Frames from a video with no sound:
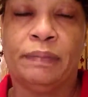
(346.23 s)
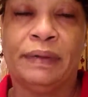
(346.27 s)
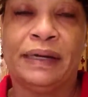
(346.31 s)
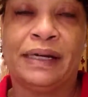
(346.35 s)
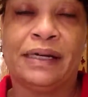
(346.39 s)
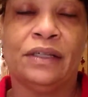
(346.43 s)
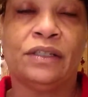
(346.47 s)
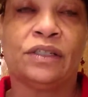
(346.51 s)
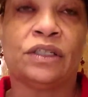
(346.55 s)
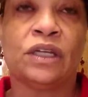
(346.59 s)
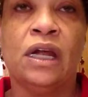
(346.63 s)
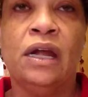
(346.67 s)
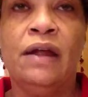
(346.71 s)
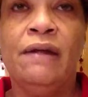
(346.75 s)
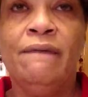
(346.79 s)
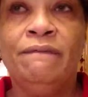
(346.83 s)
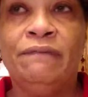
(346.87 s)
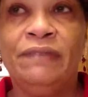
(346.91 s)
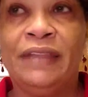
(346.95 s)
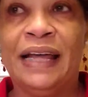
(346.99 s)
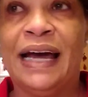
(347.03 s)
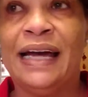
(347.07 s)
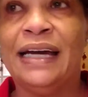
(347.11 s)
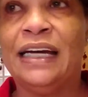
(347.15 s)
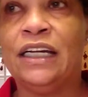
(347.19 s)
because
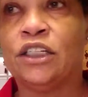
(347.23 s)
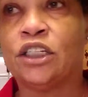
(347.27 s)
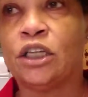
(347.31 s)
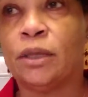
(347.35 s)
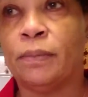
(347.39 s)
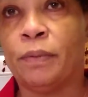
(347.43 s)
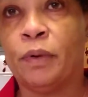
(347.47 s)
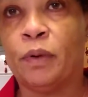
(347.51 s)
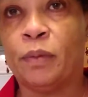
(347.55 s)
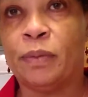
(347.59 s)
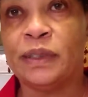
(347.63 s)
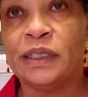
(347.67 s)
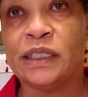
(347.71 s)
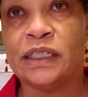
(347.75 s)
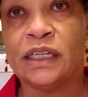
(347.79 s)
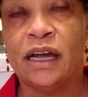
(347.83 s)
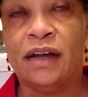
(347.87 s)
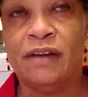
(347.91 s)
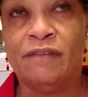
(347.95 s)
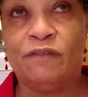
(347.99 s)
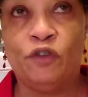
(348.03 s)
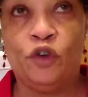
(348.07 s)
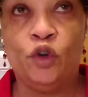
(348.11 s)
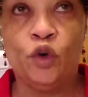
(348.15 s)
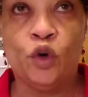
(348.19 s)
that is the purpose
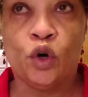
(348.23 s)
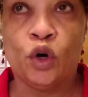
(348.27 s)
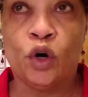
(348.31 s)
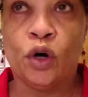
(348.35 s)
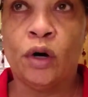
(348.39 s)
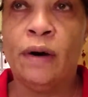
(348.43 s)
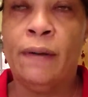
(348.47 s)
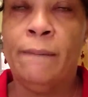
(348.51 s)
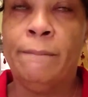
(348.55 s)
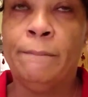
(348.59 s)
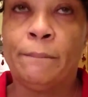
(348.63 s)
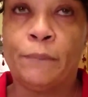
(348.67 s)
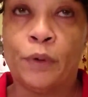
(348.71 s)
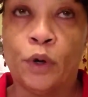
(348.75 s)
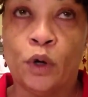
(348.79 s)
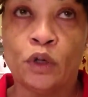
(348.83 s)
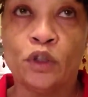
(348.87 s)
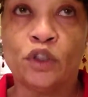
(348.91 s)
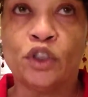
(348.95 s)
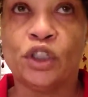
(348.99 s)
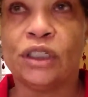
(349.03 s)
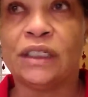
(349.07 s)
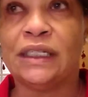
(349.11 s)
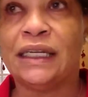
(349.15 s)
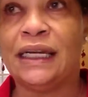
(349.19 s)
of your
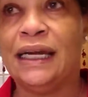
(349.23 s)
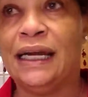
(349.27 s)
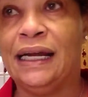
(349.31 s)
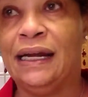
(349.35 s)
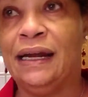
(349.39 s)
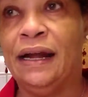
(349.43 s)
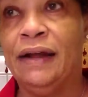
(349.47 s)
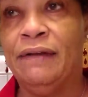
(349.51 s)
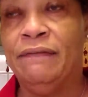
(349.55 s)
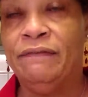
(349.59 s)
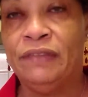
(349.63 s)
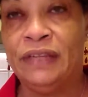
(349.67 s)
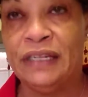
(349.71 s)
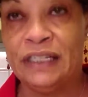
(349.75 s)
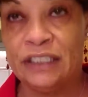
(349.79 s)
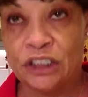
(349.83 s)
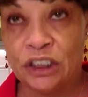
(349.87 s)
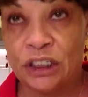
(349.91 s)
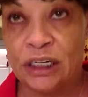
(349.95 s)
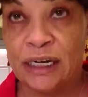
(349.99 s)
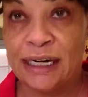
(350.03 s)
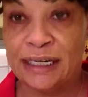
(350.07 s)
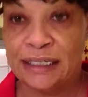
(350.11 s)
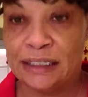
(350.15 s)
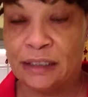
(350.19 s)
purchasing this
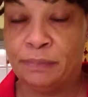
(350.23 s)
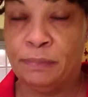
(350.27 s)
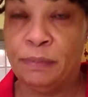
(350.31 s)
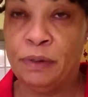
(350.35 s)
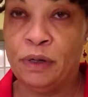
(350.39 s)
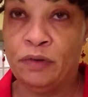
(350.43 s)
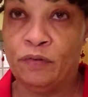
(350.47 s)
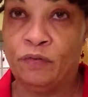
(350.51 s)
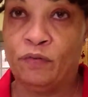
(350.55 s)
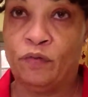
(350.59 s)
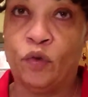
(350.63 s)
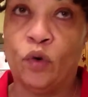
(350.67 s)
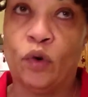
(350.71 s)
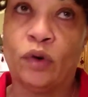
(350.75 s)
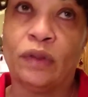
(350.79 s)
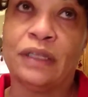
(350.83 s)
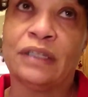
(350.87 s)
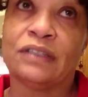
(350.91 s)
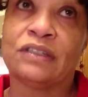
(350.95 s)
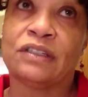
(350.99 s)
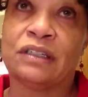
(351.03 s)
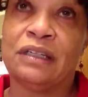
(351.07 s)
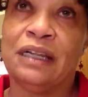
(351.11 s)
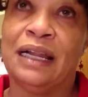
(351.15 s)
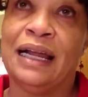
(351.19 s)
textbook for
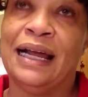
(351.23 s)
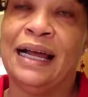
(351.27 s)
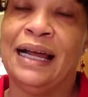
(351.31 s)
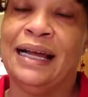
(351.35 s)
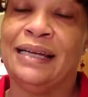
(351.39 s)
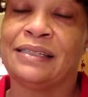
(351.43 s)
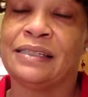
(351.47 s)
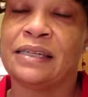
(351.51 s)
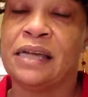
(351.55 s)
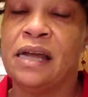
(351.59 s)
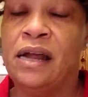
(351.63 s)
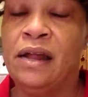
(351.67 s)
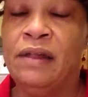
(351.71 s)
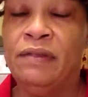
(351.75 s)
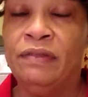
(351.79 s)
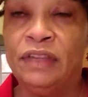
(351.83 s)
this class.